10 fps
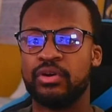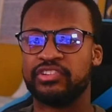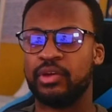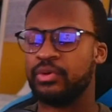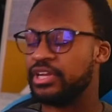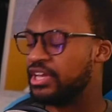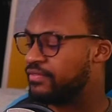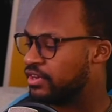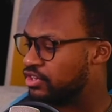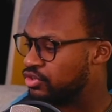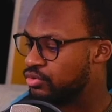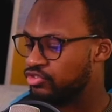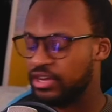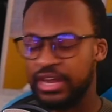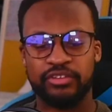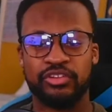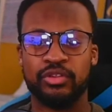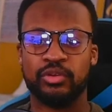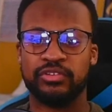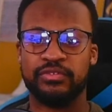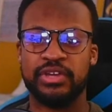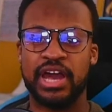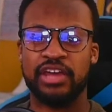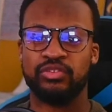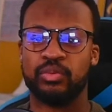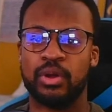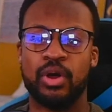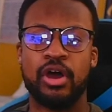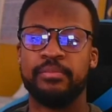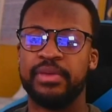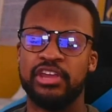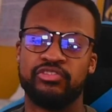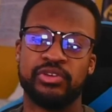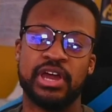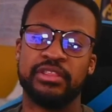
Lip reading: I want to give a huge shout out to those of you guys who are on Patreon.